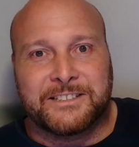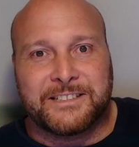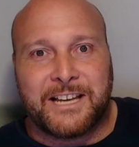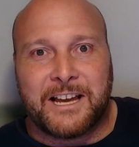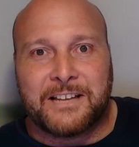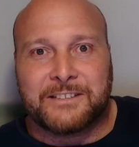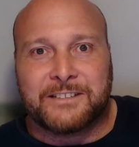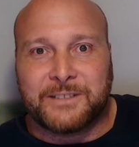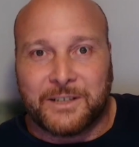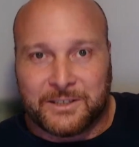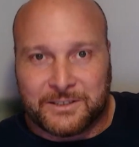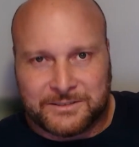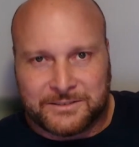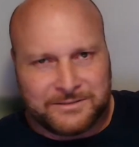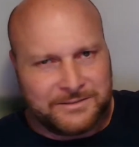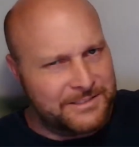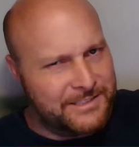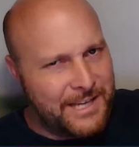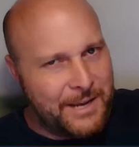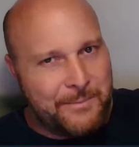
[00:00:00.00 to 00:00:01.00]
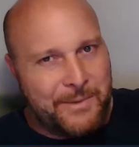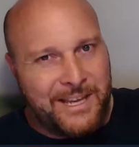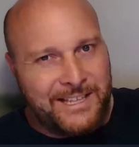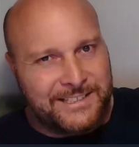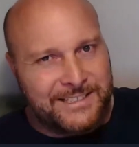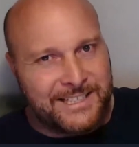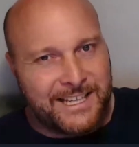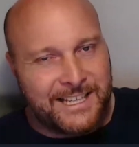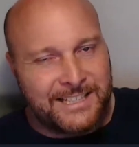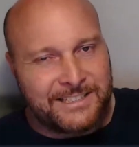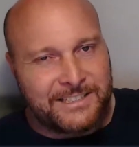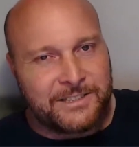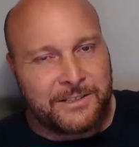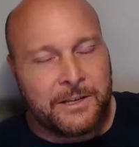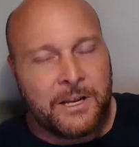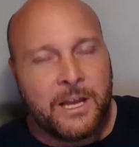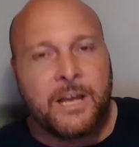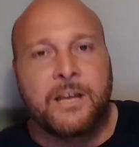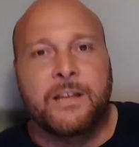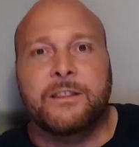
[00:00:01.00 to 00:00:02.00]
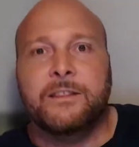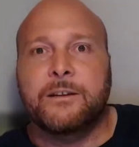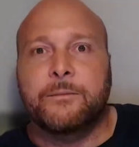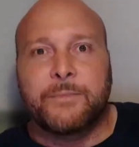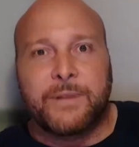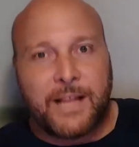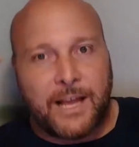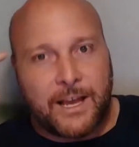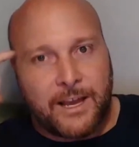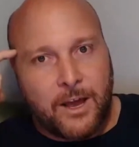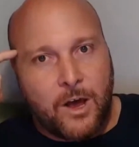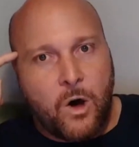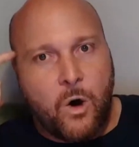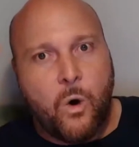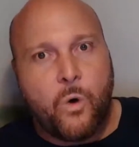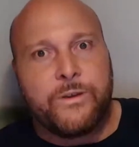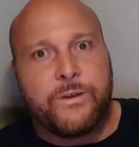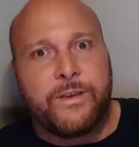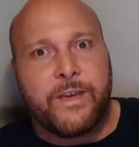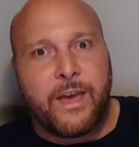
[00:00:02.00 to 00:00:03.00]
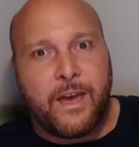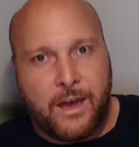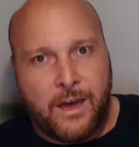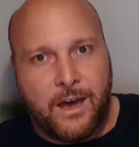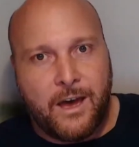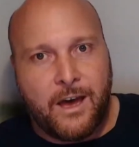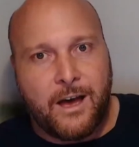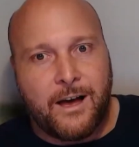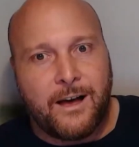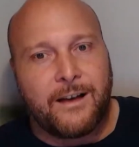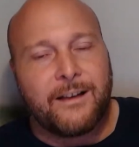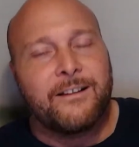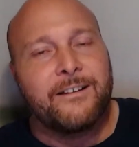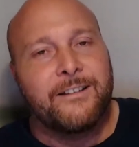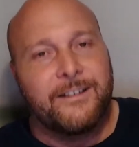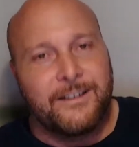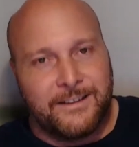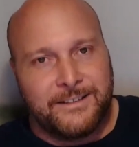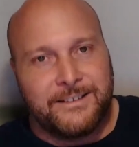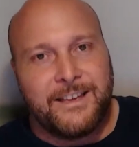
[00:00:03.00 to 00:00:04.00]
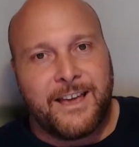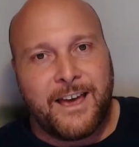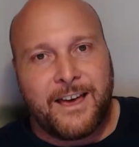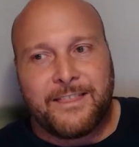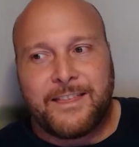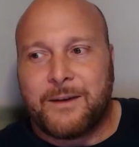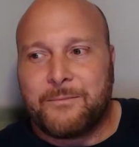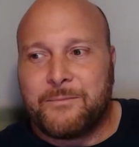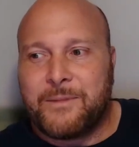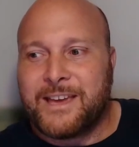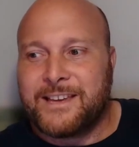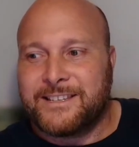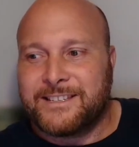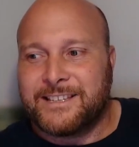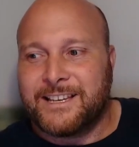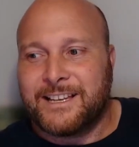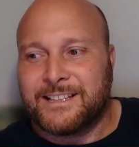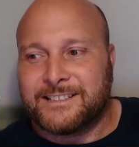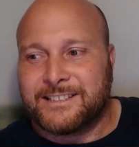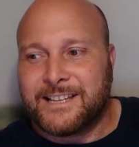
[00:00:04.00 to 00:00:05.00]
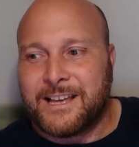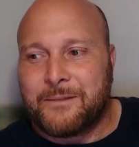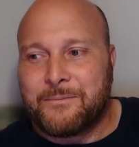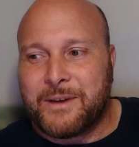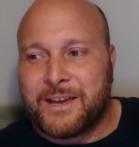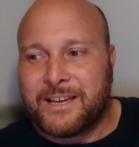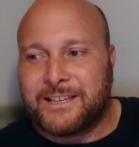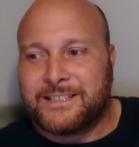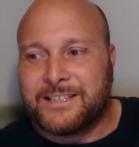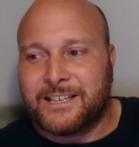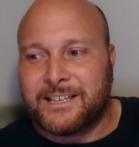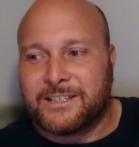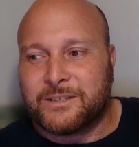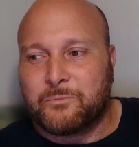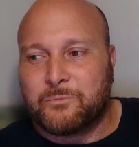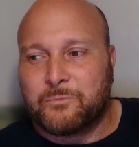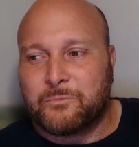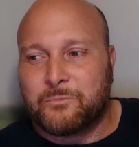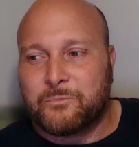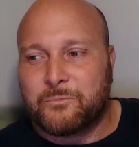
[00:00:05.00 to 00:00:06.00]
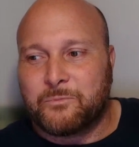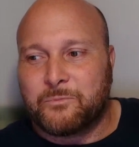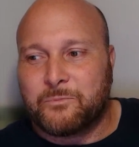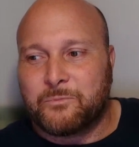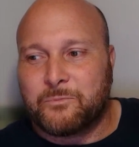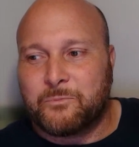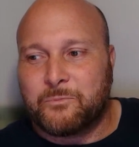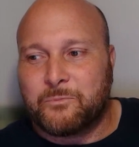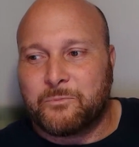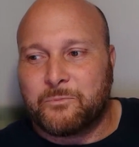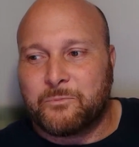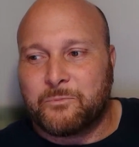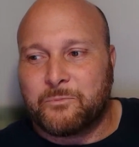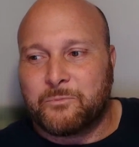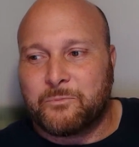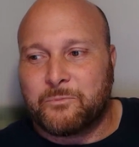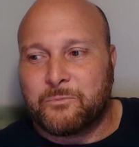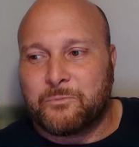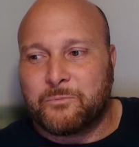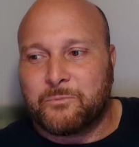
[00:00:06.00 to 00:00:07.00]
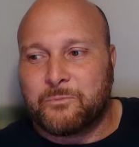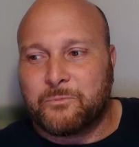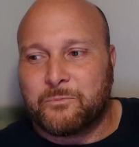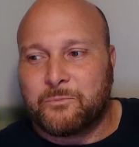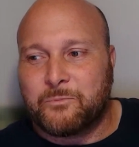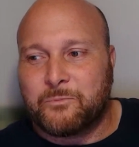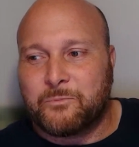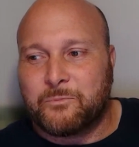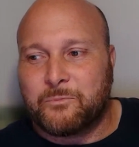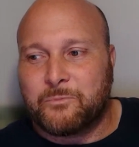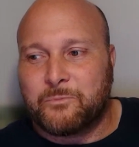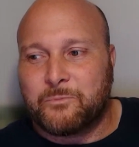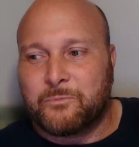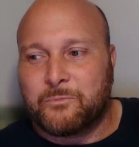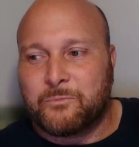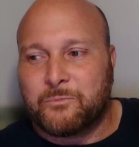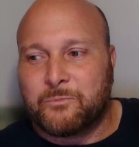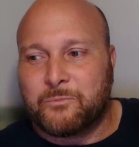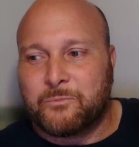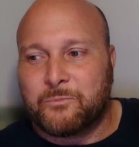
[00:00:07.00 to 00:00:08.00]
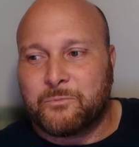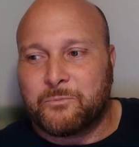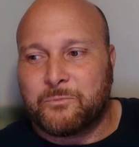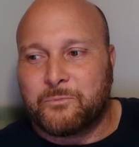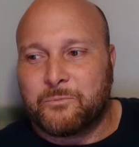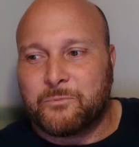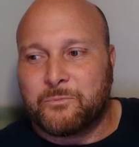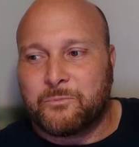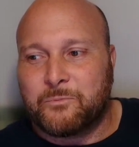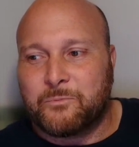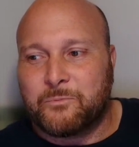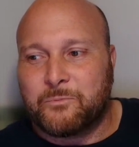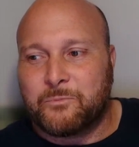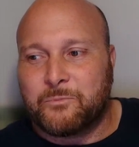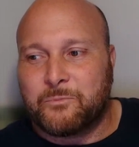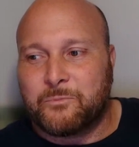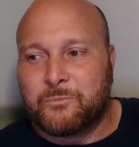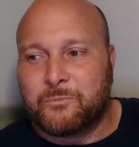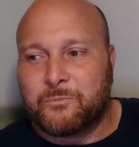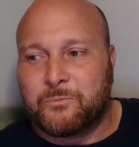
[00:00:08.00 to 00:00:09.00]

out there. Does that make sense? Then we're like, oh, yeah. Yeah, that makes sense. That makes sense. Perfect. So the easiest way to do that,